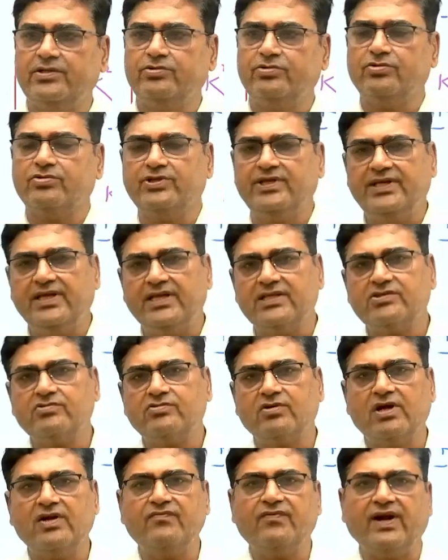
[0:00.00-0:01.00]
So dear
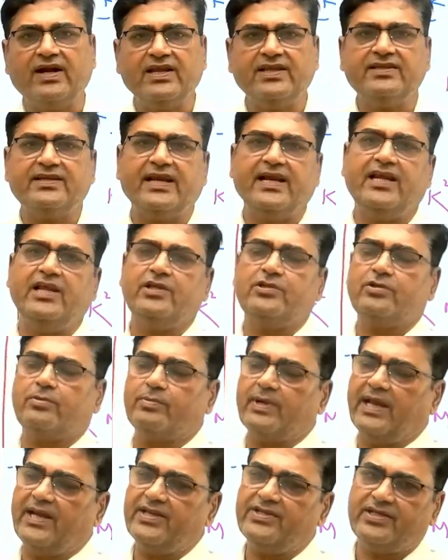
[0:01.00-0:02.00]
student, what is radius of
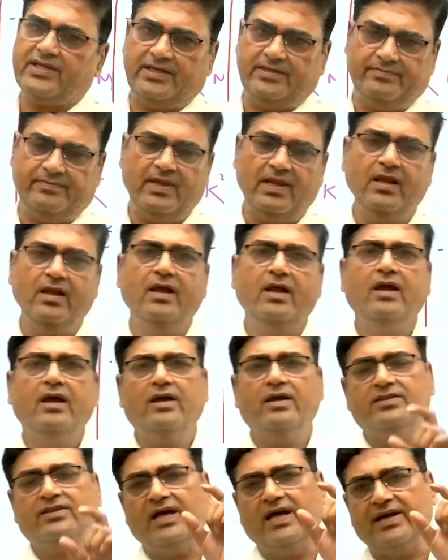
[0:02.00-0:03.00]
gyration?
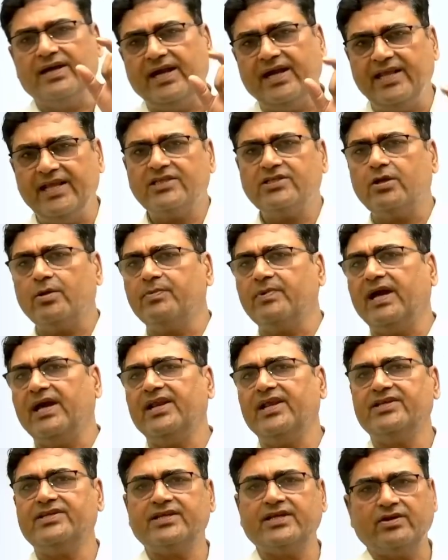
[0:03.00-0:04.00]
The radius of
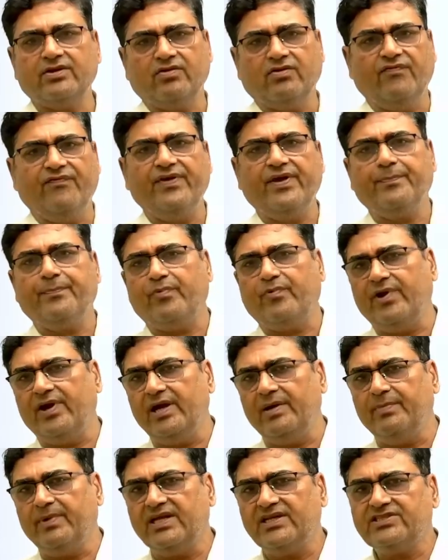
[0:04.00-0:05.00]
gyration of a point
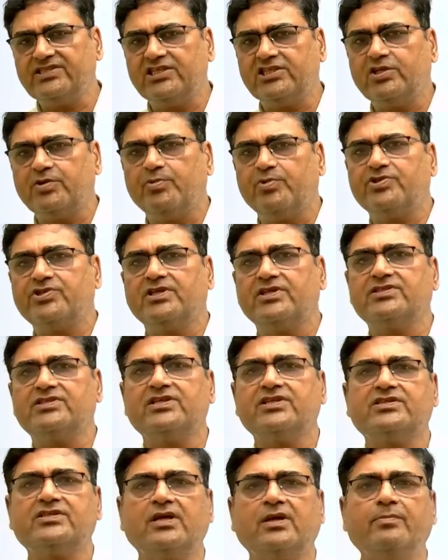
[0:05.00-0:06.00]
mass distribution
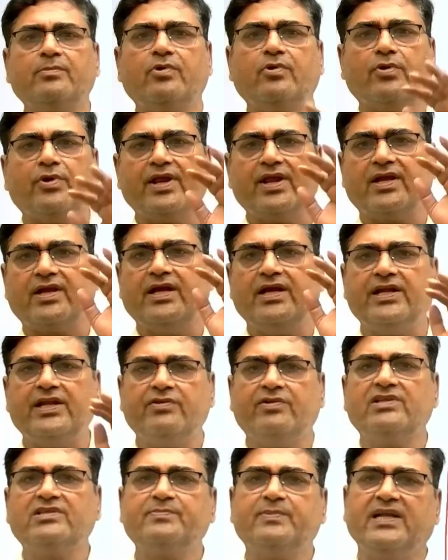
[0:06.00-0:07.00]
system or a
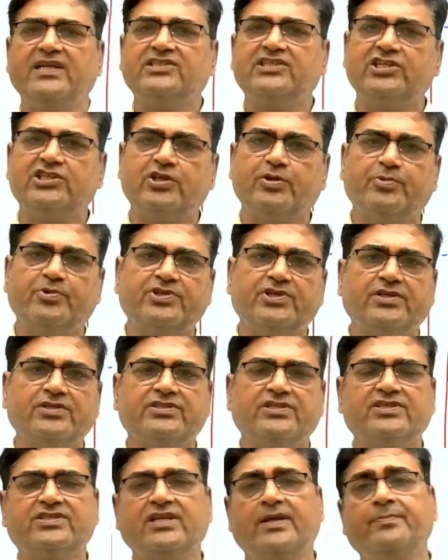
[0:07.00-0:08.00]
continuous mass distribution
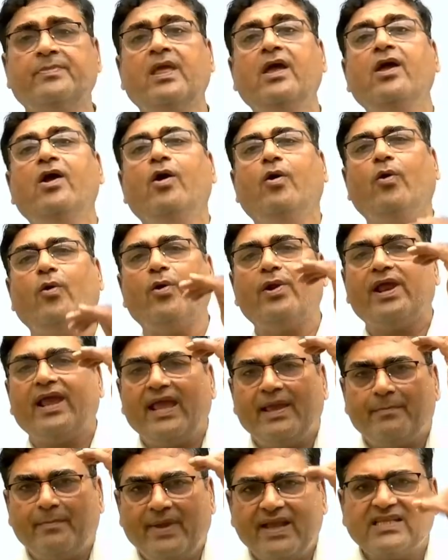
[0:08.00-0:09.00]
system or a
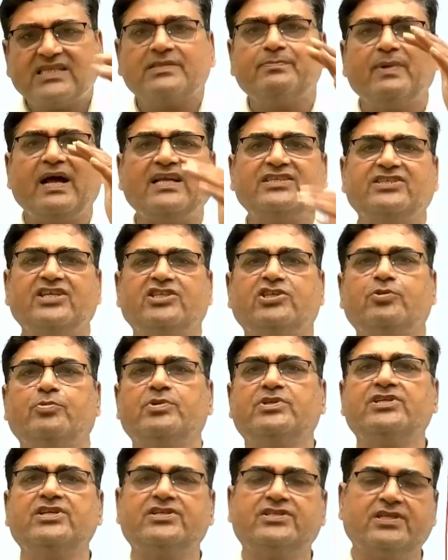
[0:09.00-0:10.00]
mixed mass
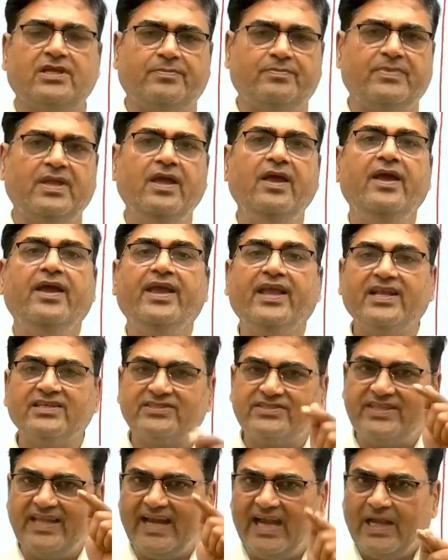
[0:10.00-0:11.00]
distribution system is
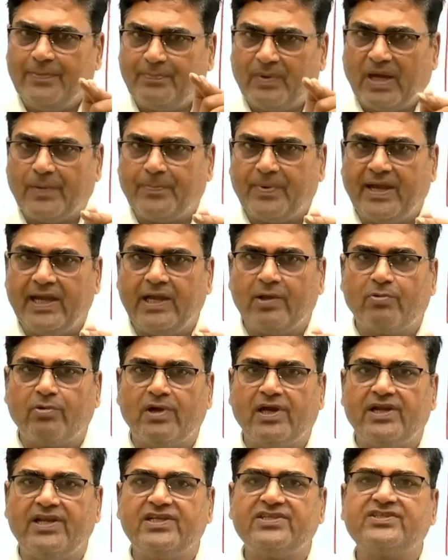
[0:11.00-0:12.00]
that perpendicular
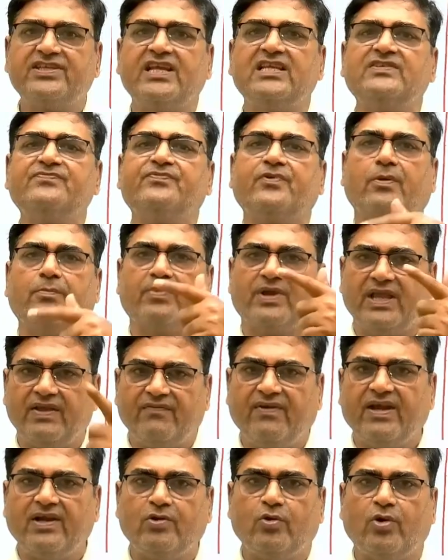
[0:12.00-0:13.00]
distance from
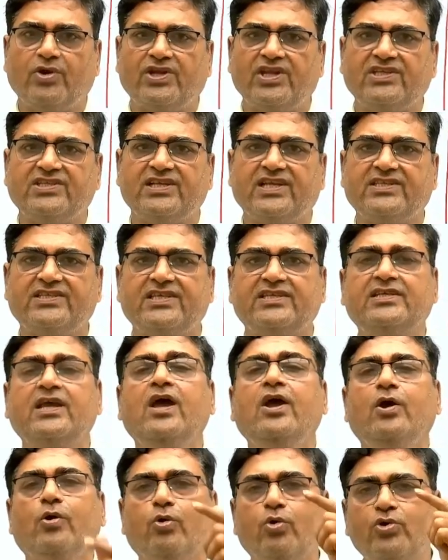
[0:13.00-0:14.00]
given rotation axis
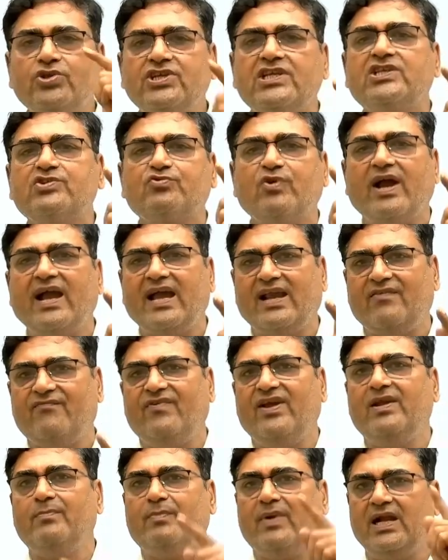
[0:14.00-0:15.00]
whose square
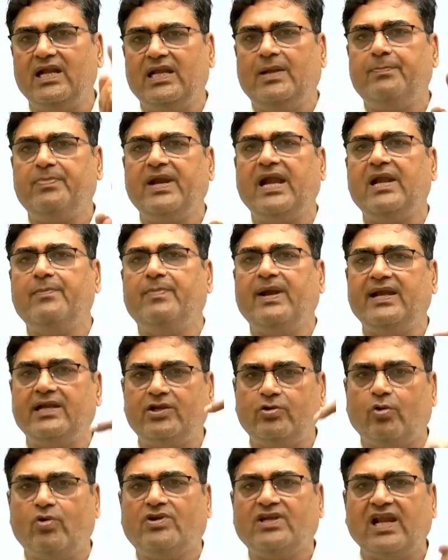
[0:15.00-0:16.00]
when multiplied by
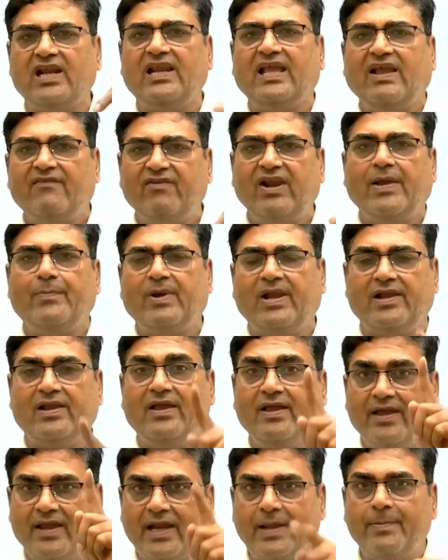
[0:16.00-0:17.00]
total available,
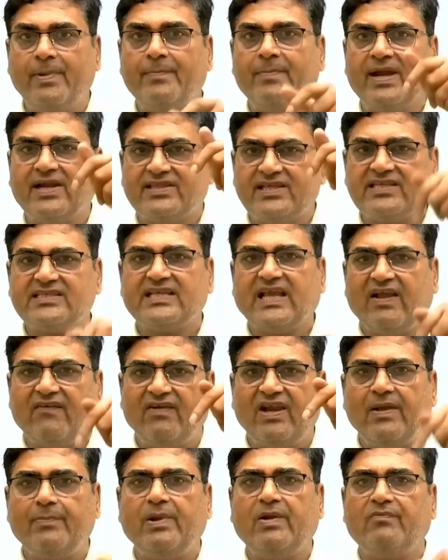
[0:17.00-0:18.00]
remember this
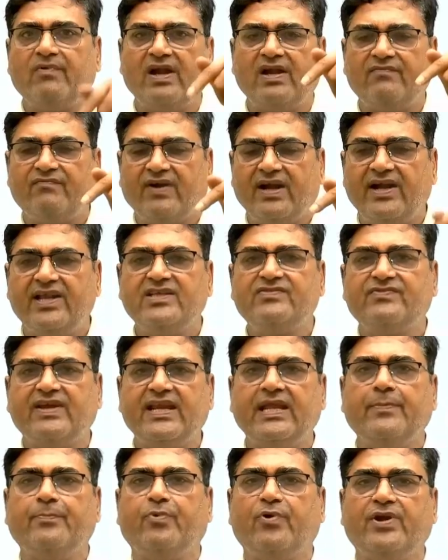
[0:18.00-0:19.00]
available word is very
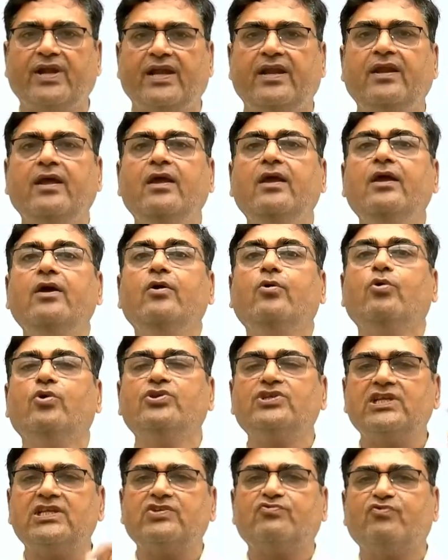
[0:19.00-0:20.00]
important,
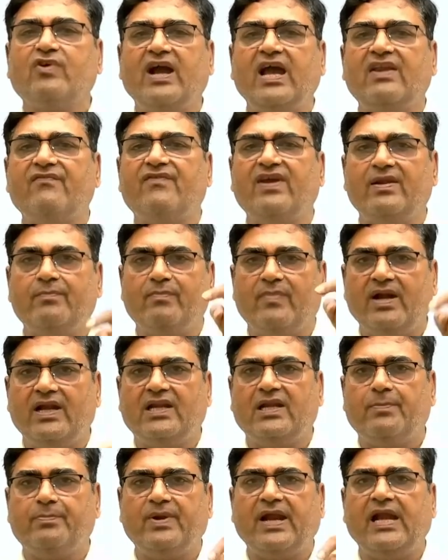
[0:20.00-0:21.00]
whose square when
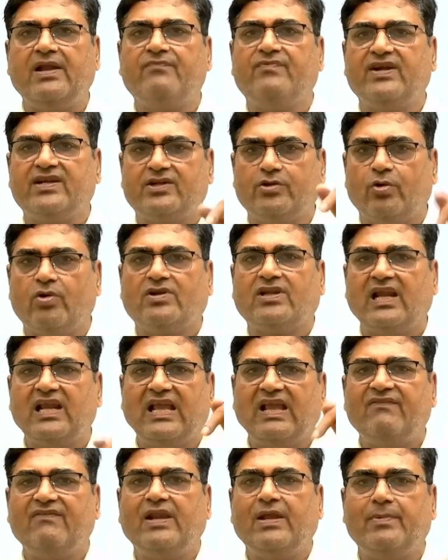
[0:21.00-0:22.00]
multiplied with total
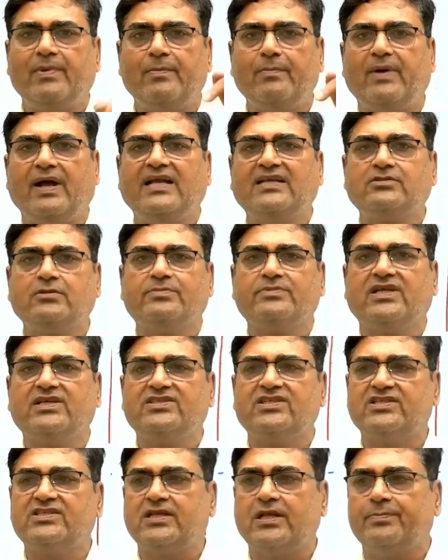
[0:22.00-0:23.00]
available mass of the
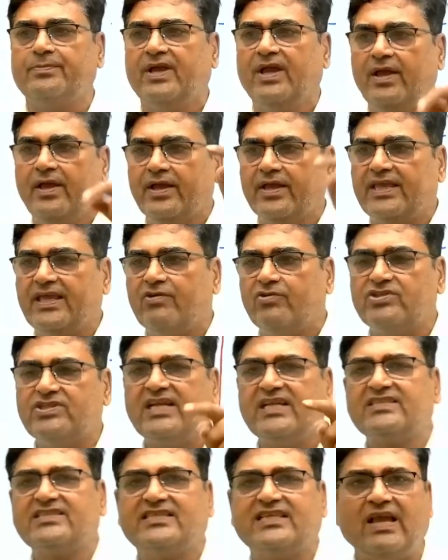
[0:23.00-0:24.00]
system gives the
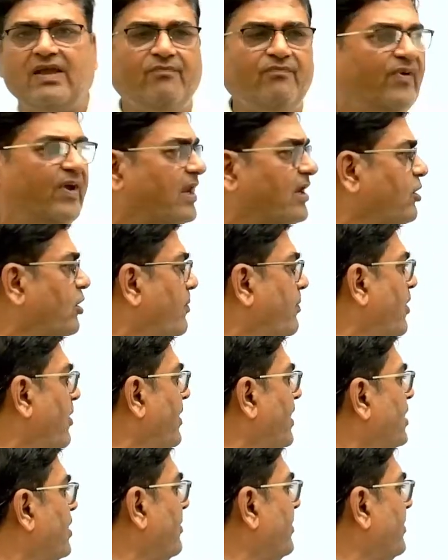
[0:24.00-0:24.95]
same value of moment of